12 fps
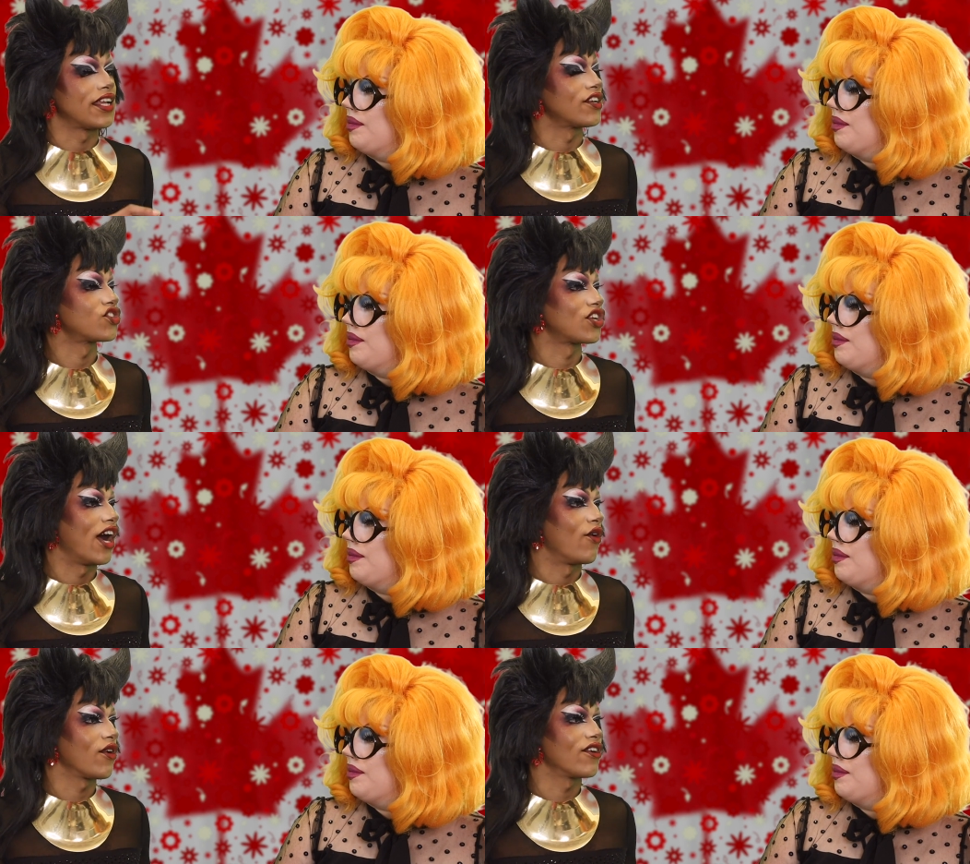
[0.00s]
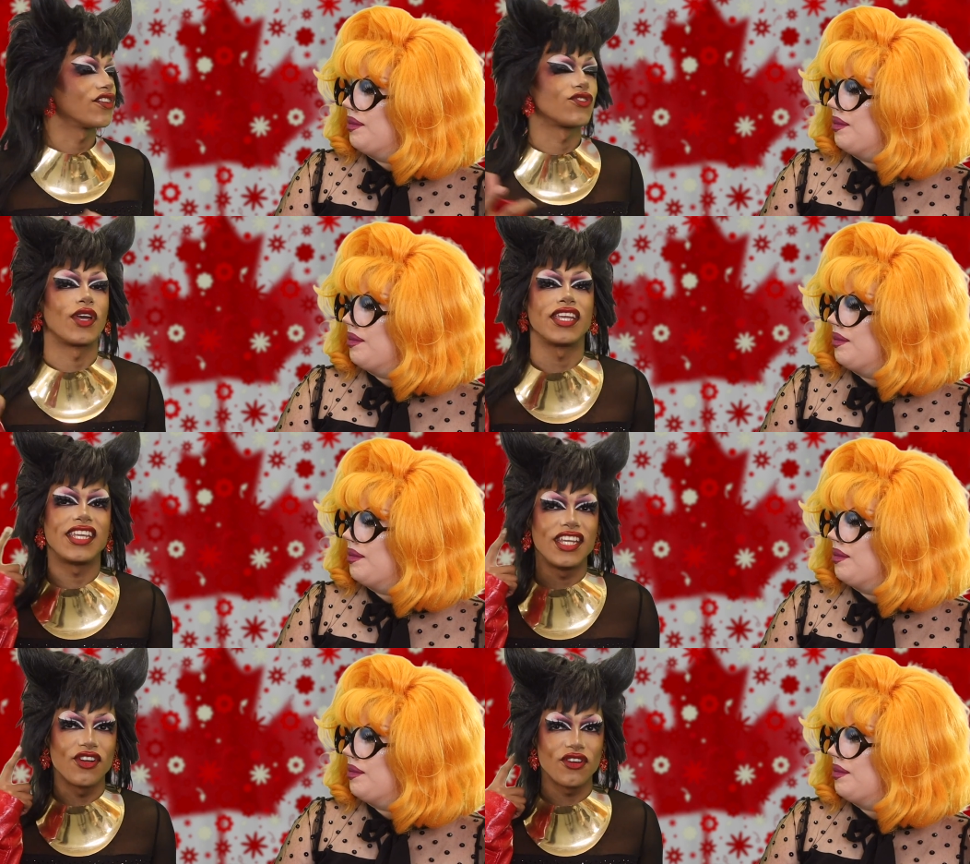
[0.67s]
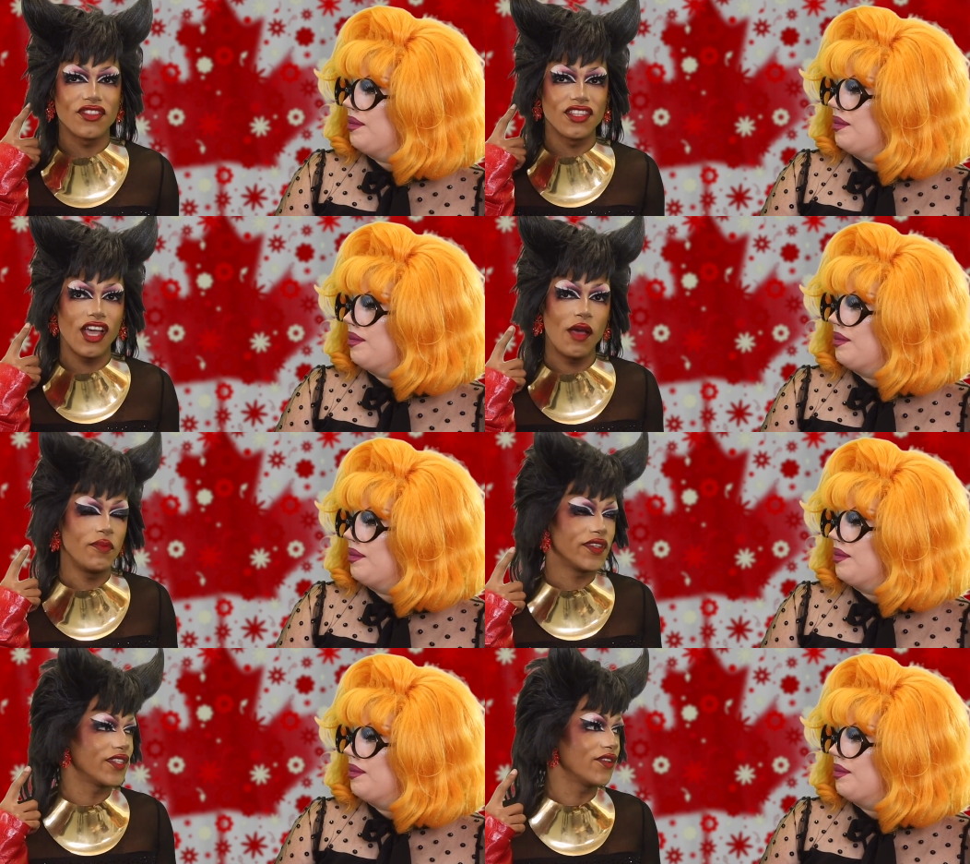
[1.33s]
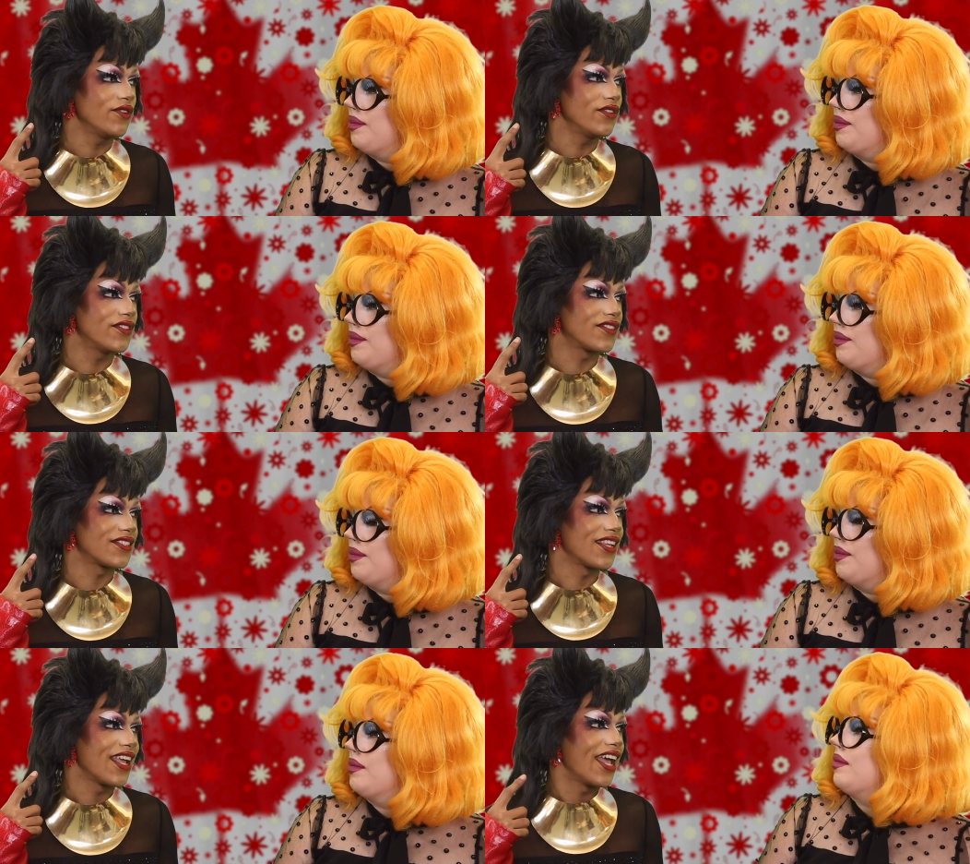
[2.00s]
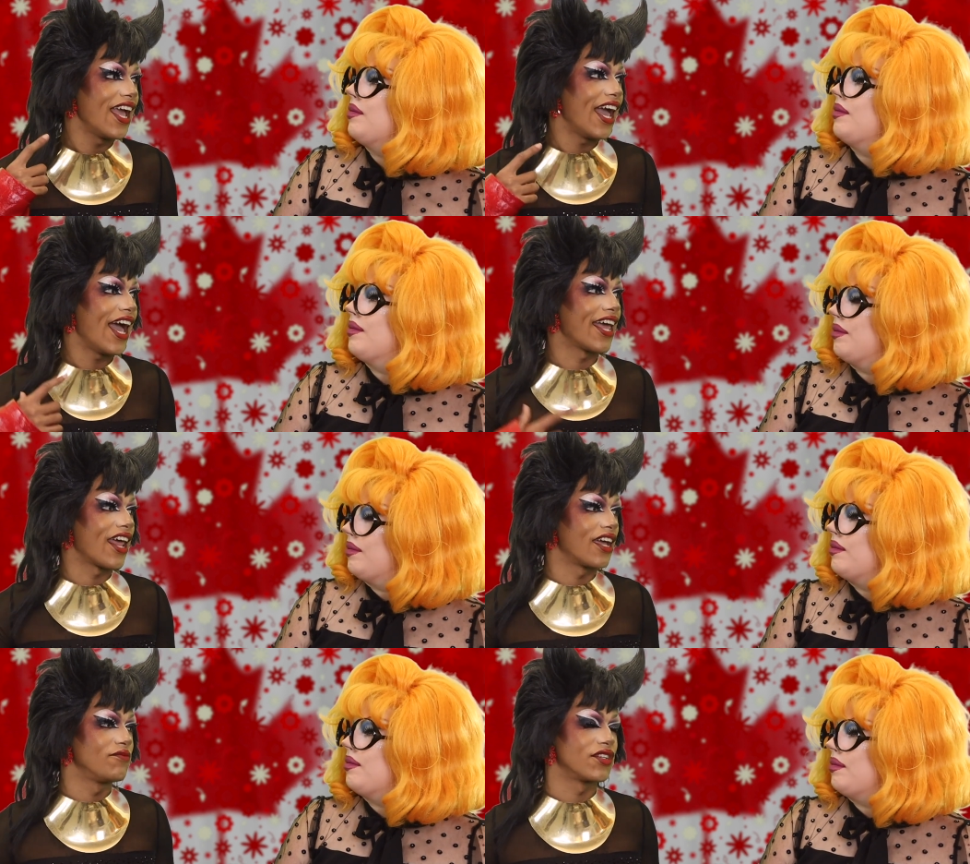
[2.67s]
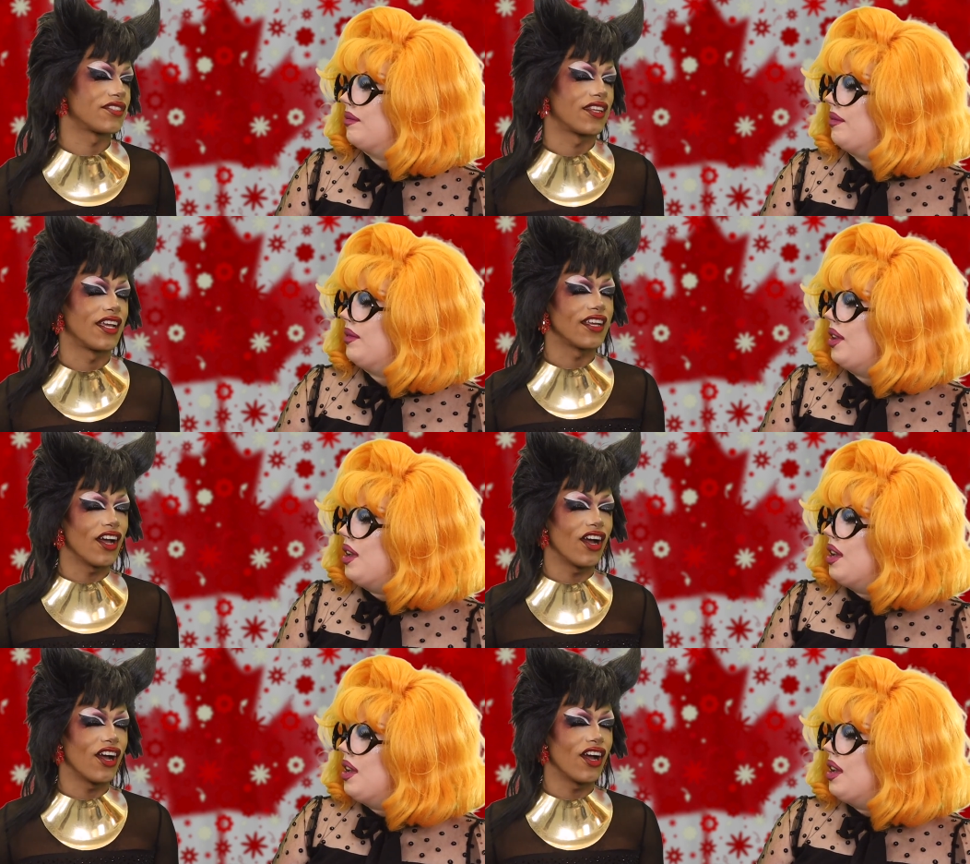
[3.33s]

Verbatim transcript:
Speaker 1: taking a shower, so I hear the episodes and I'm just like,